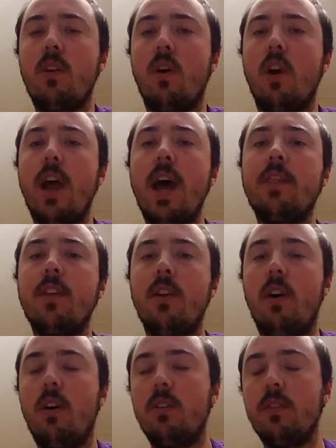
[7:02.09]

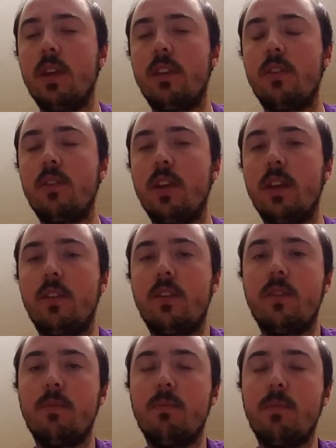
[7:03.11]
ethanol. It's
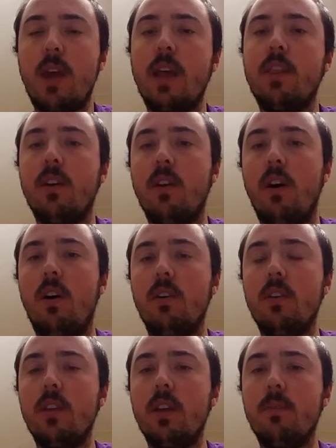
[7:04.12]

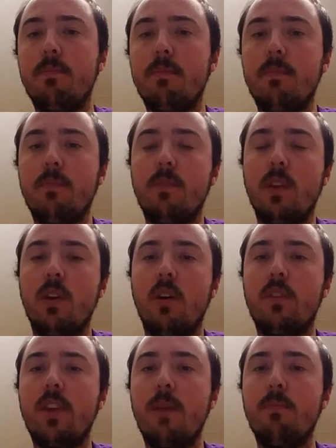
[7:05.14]
ethanol.
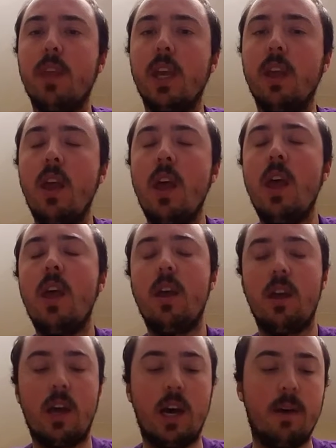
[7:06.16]
Same thing.
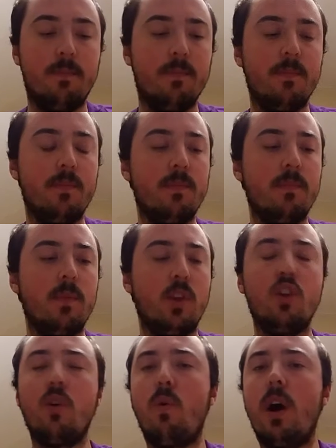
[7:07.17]

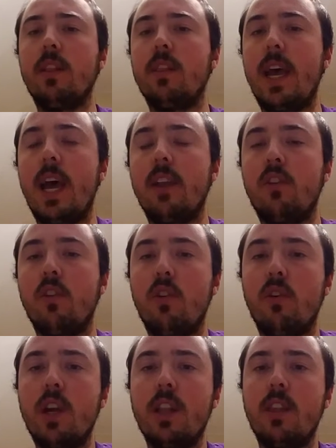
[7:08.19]
You don't want that. So
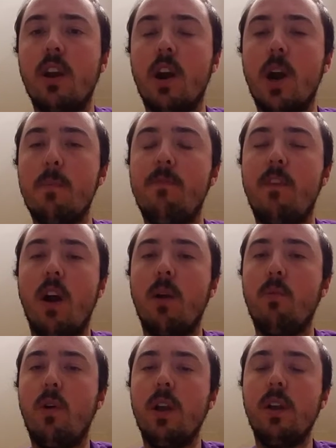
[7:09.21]
don't get the Herb
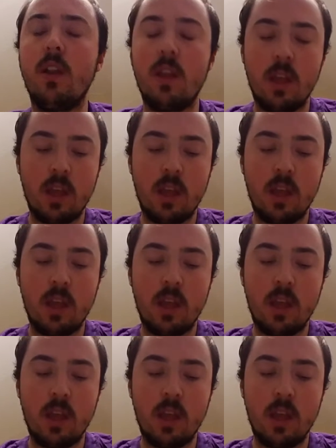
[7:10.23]
Farm one.